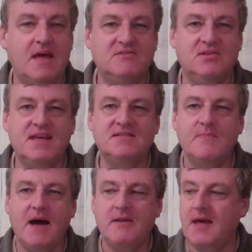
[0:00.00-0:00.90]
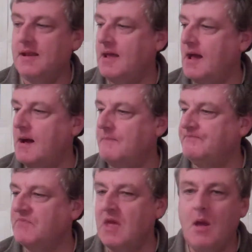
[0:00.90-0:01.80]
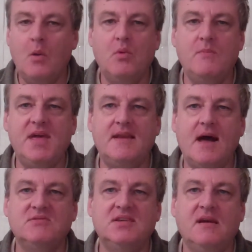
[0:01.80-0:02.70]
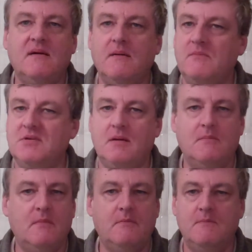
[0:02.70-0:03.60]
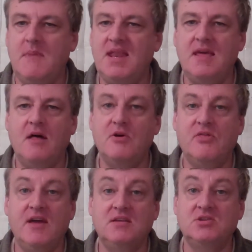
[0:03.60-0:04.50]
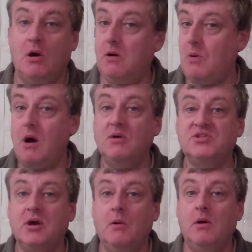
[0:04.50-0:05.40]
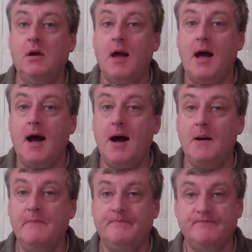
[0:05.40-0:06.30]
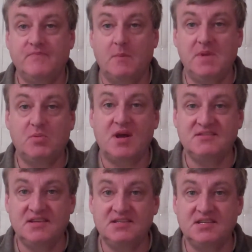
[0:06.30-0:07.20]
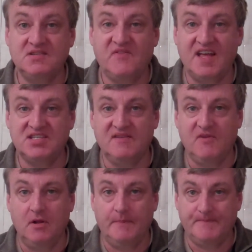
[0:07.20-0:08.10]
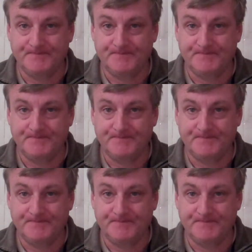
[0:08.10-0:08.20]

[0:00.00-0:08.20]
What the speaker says: So that's about it. We'll be announcing many other things. Oh, also, Midwest Distance Festival